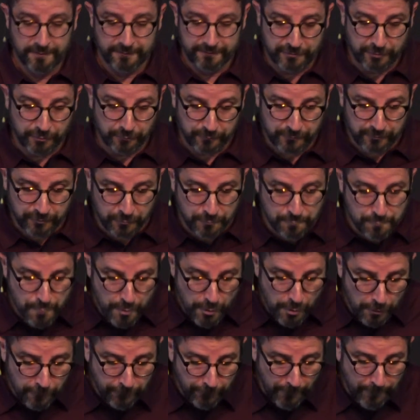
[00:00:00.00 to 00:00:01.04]
to, to
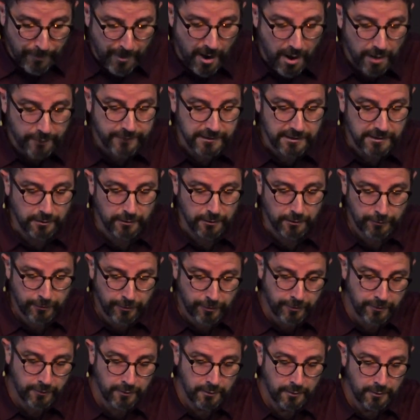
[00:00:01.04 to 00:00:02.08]
move upon the
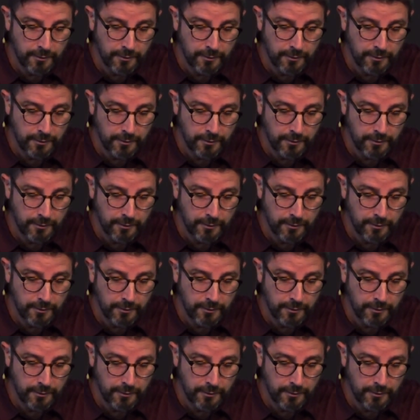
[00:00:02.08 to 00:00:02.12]
earth